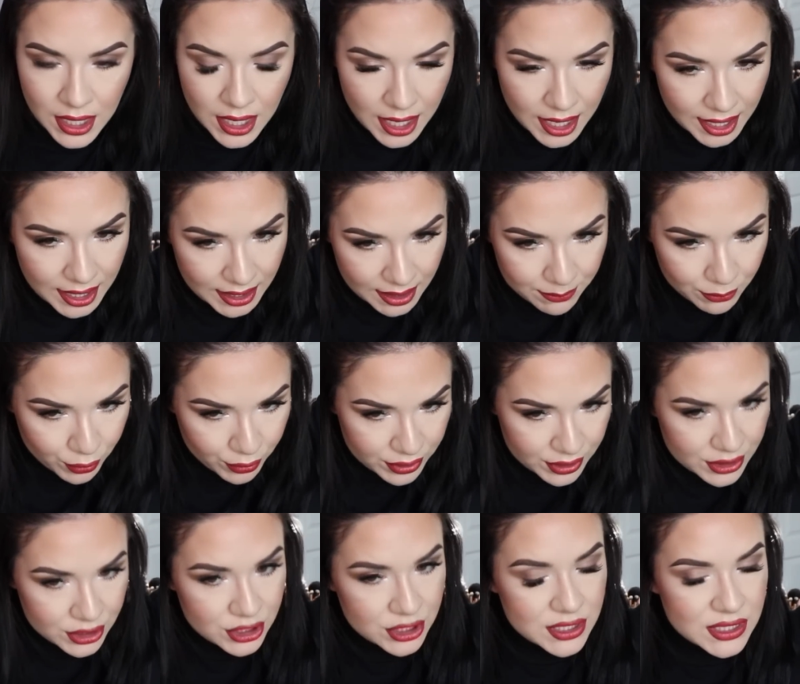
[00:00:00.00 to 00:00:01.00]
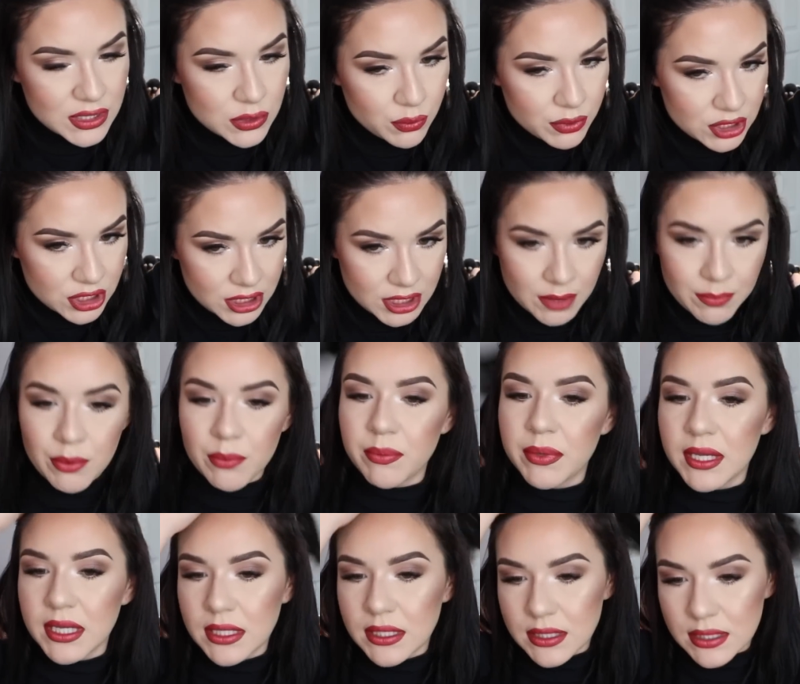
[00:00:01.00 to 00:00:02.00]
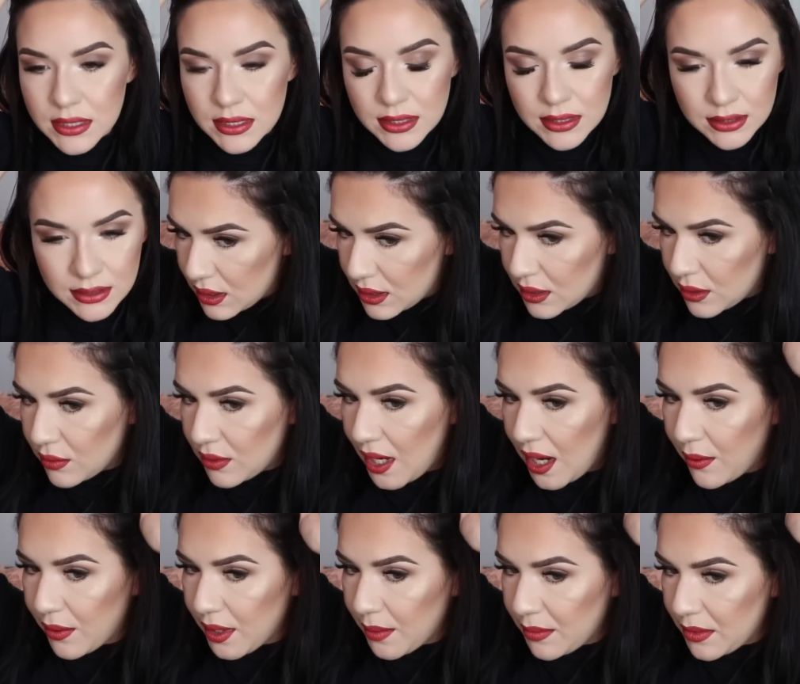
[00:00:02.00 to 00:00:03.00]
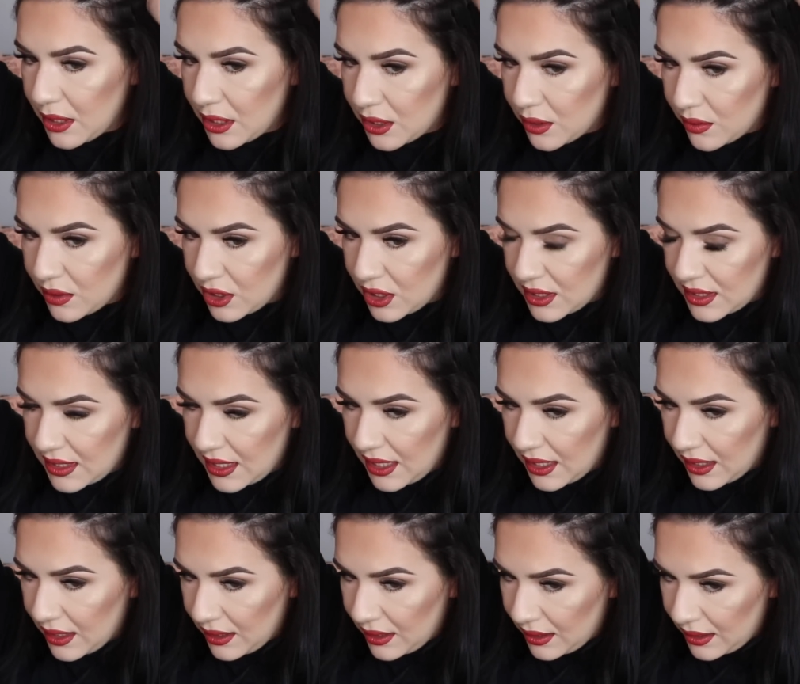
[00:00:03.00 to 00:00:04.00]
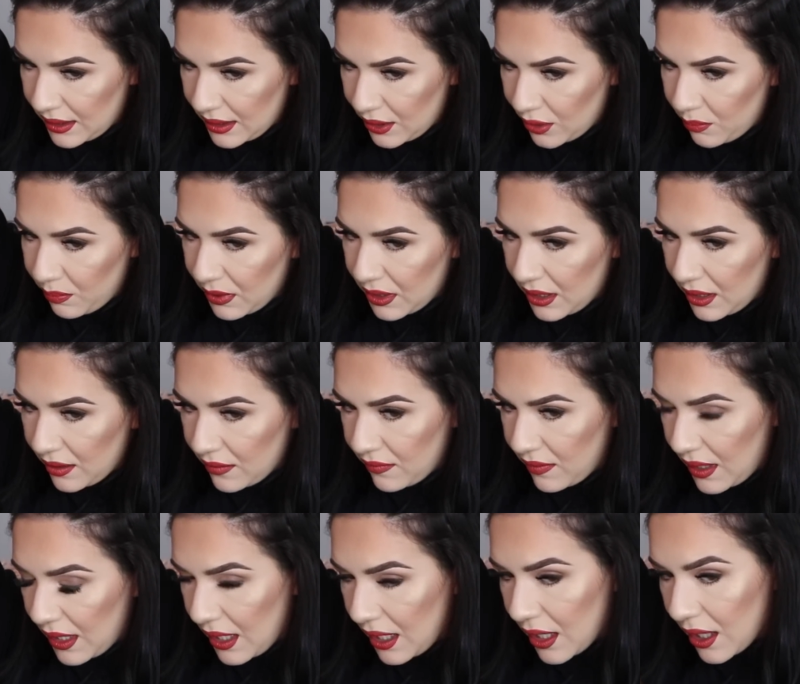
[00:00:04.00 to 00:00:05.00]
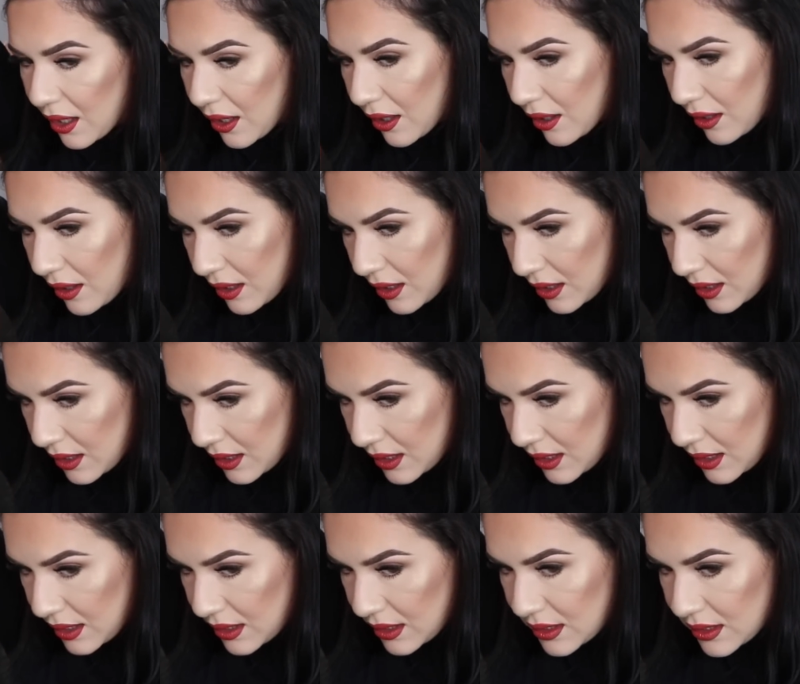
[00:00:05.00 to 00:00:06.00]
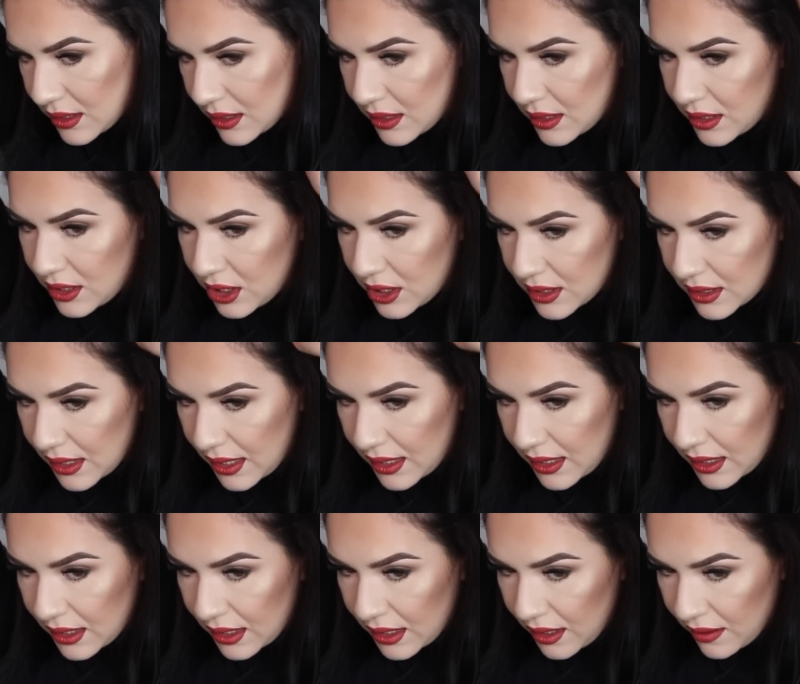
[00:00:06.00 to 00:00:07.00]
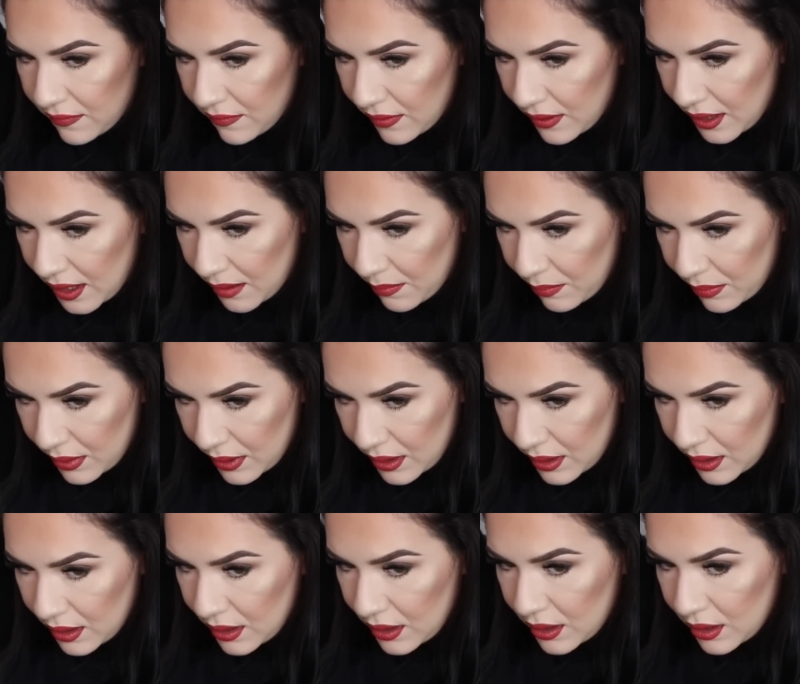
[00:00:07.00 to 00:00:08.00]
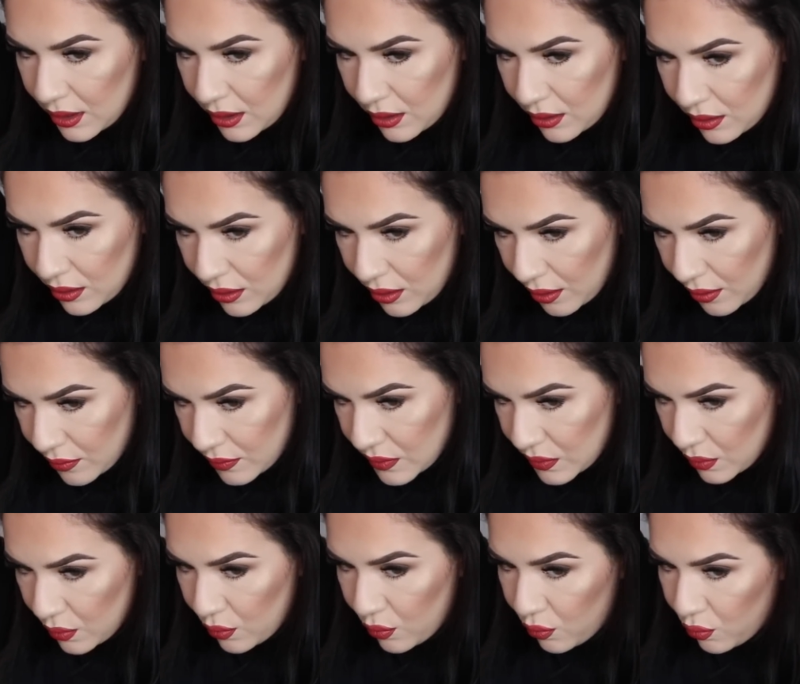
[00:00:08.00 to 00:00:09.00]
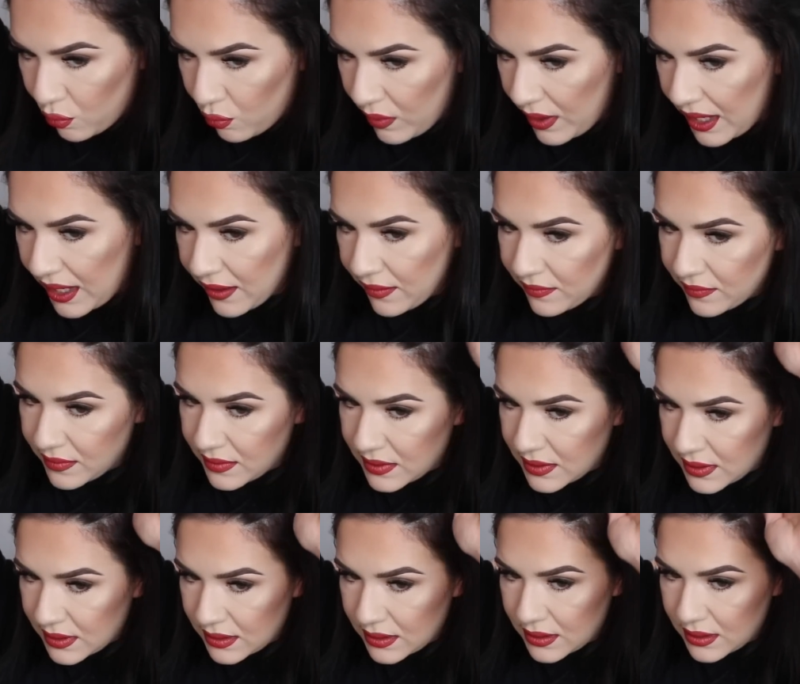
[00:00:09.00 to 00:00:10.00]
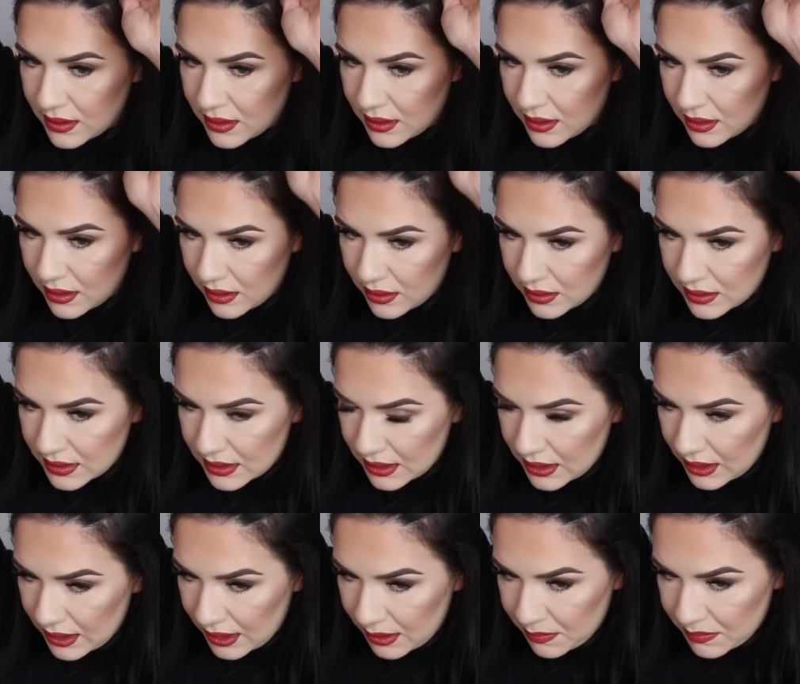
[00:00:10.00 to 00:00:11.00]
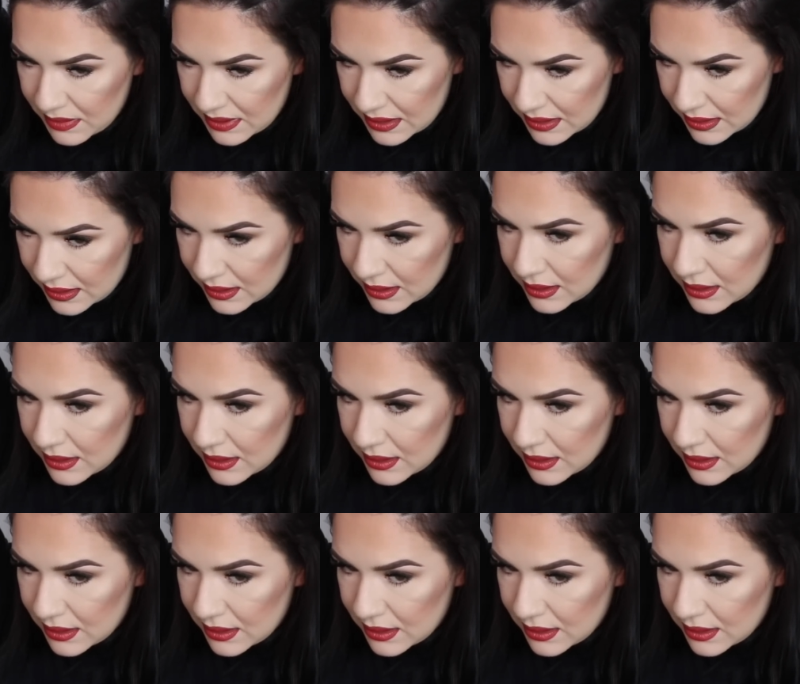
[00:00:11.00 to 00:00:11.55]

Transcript: I am gonna just switch it up a bit. So now what I'm gonna do is just take a little bit of hair to just kind of cover up those wefts, those clips.